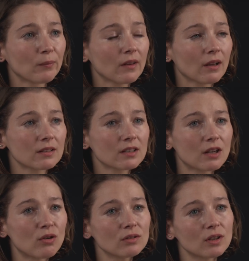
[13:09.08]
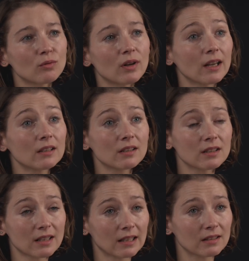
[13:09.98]
Direct contacts between
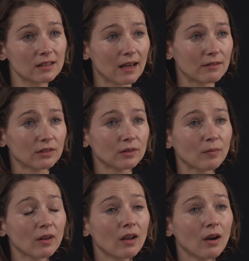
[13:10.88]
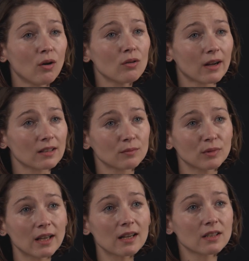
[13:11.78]
the elites established in western Ukraine
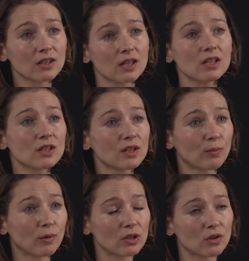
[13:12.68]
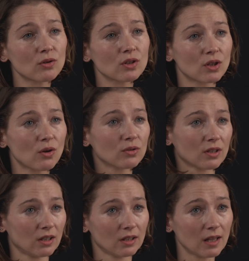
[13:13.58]
and Scandinavia in the fourth century
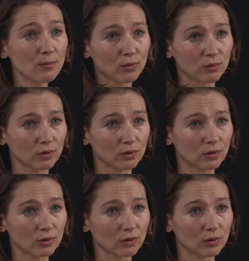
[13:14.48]
and the